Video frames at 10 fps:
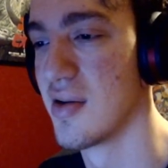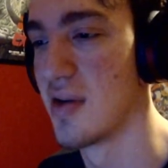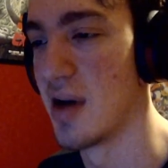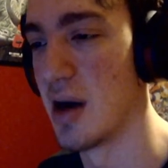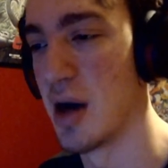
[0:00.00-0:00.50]

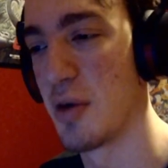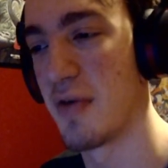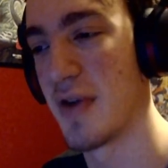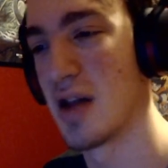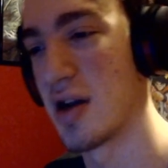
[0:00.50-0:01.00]
I was
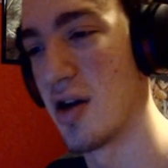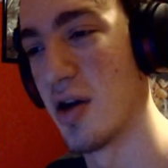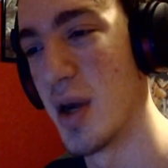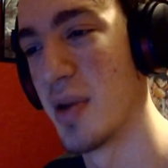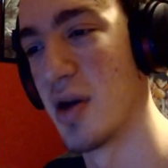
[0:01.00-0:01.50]
thinking, like, oh,
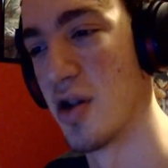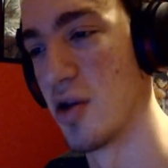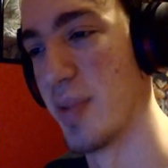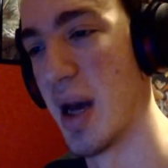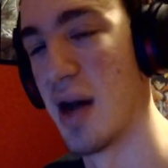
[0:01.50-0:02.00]
it might have been a
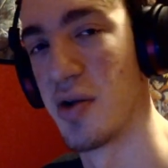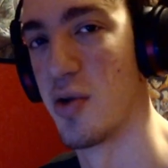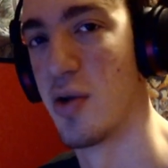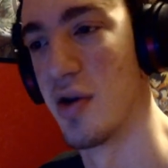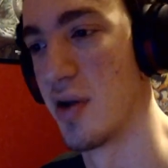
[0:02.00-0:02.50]
little
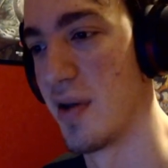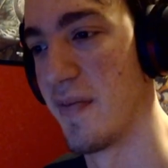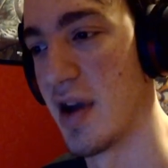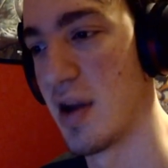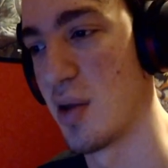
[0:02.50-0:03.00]
battle-torn or
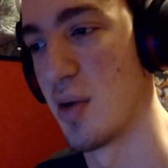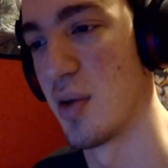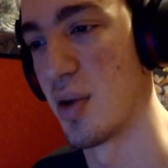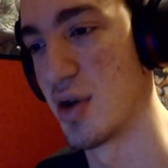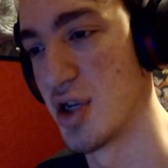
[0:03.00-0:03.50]
something, so
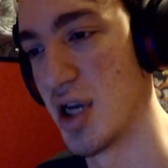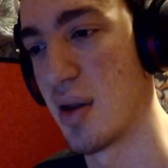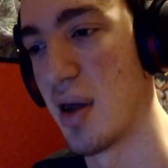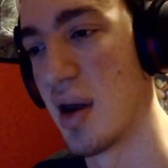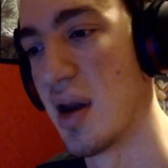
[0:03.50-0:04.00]
there's a
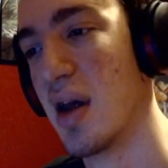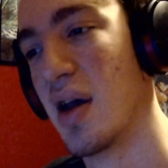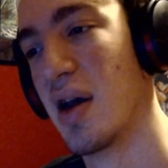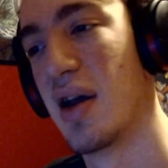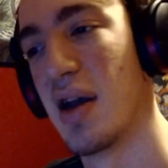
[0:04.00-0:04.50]
chance that
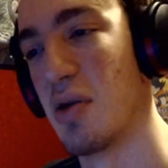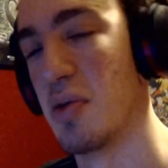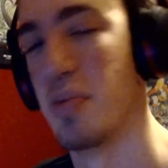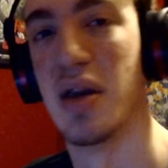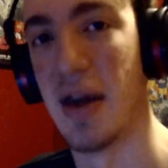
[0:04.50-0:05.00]
it
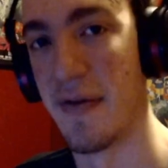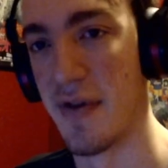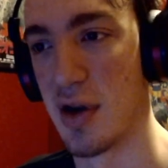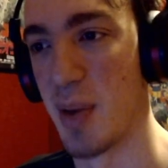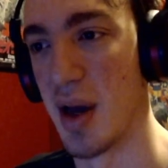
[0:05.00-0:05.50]
would be
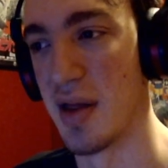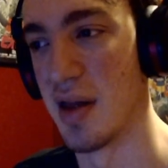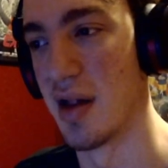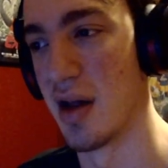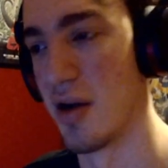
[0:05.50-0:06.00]
different by
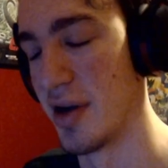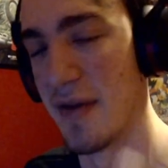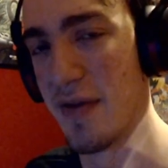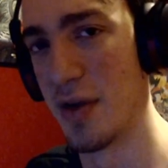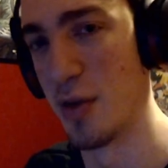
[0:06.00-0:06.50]
the... Or
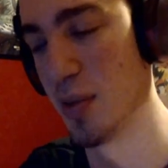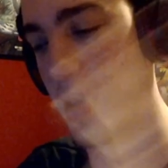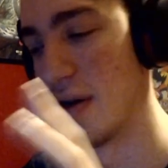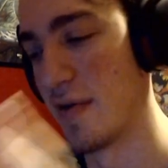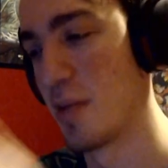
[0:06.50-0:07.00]
there would be
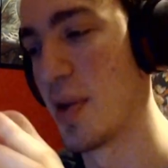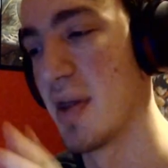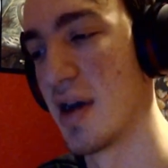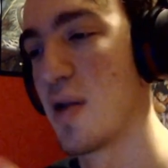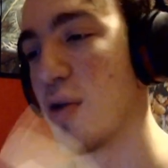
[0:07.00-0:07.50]
a difference by
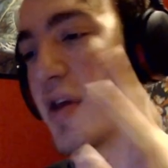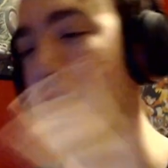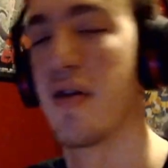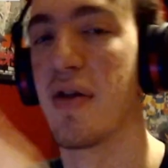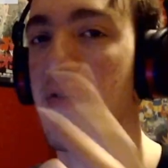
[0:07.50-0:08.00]
the end, so
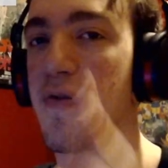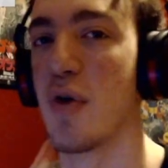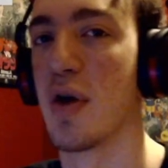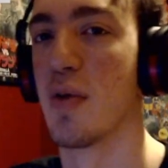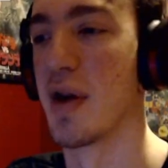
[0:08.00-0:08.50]
that,
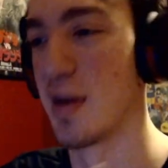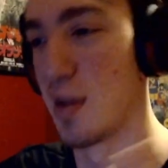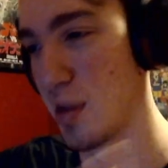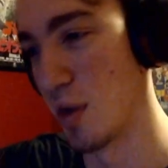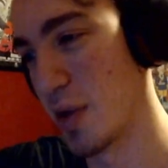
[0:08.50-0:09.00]
therefore, it would
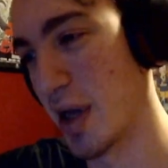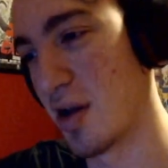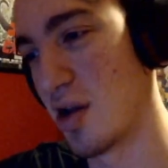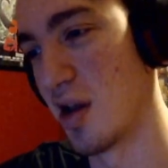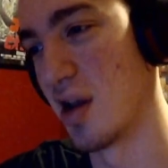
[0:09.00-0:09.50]
still
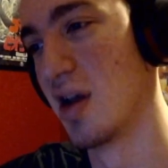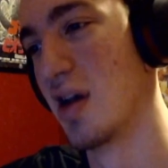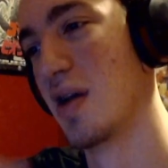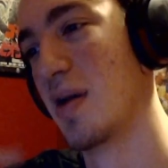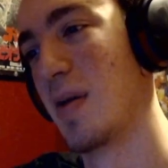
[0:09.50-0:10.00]
technically
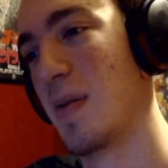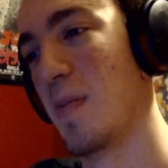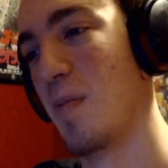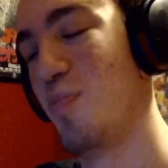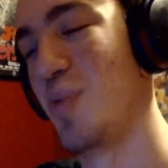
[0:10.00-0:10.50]

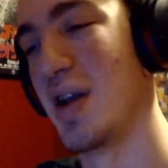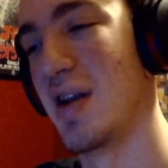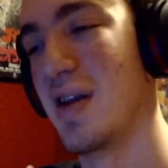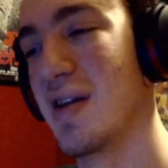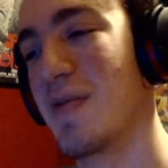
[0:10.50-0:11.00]

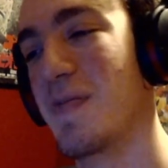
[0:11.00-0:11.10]
be